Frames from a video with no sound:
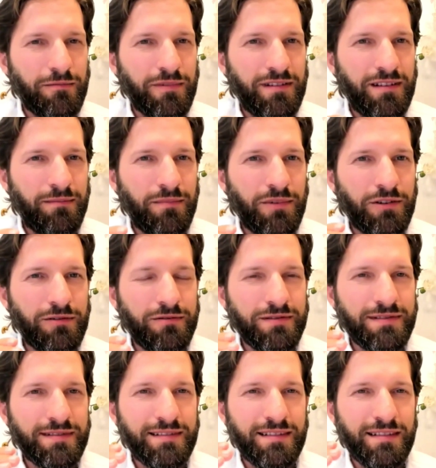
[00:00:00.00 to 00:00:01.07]
with the
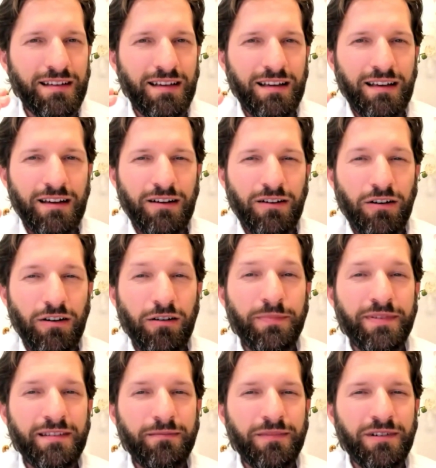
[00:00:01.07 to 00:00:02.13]
most
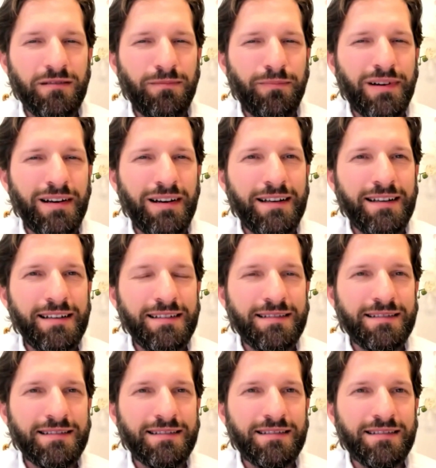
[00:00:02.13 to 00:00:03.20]
optimal
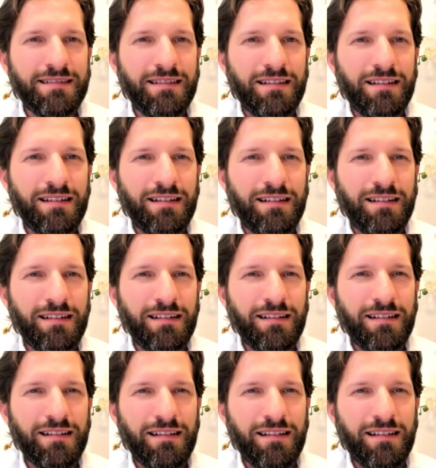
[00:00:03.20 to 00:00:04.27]
place
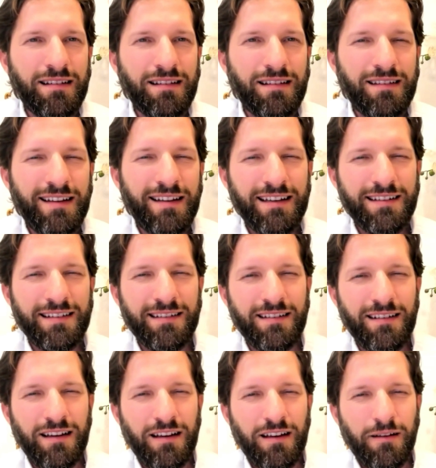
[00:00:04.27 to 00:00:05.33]
that
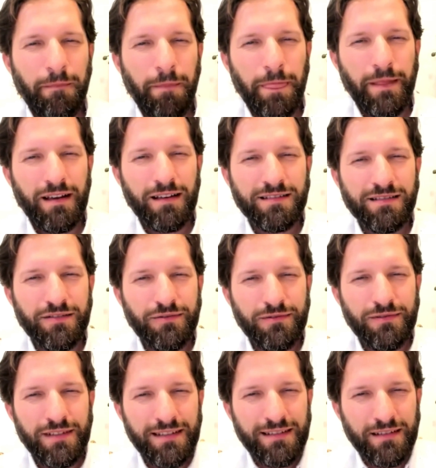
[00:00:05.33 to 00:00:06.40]
a
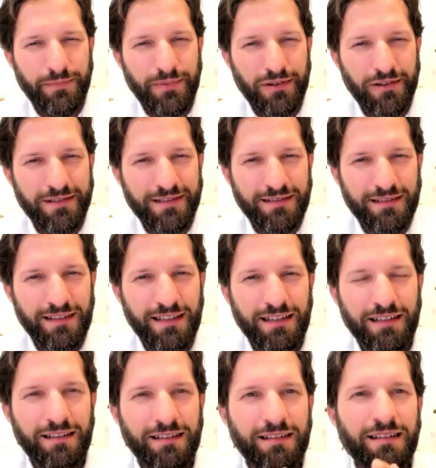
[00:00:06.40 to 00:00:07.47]
student, a person
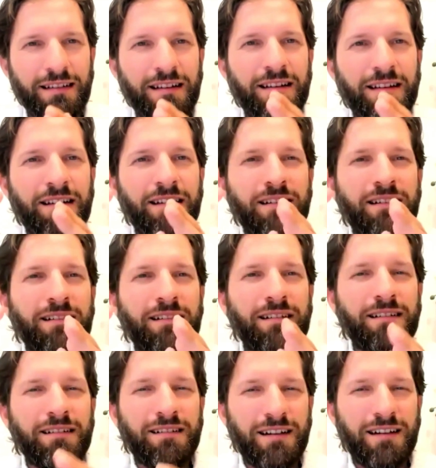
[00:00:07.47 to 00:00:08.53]
can
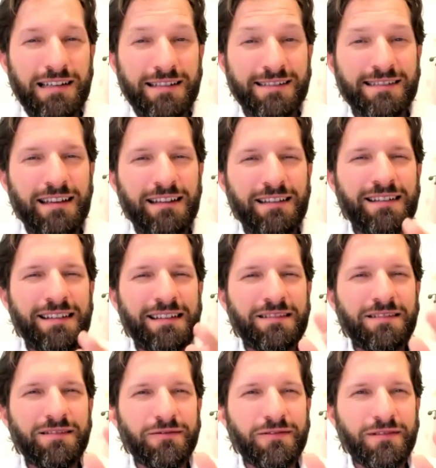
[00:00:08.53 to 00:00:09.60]
ascend,
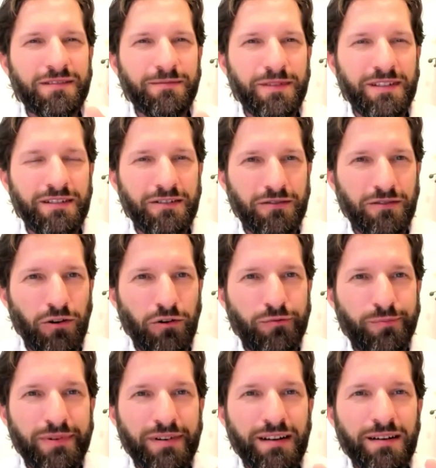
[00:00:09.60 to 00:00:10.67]
so to speak, or
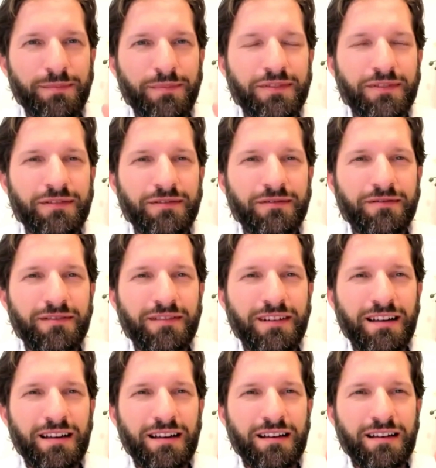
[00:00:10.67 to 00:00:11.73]
open up to
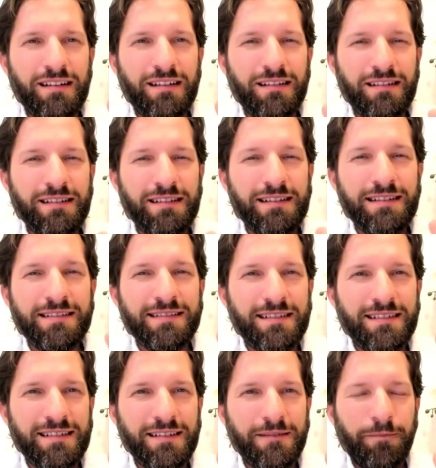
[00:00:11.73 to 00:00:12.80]

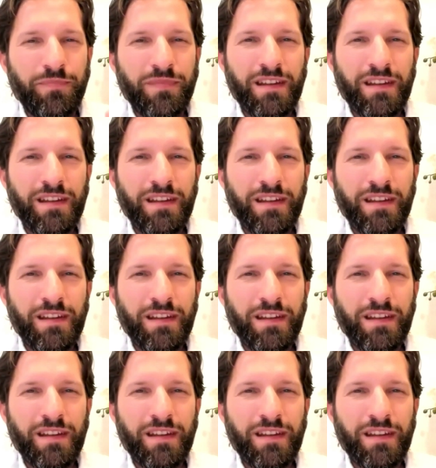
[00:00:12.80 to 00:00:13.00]
easily.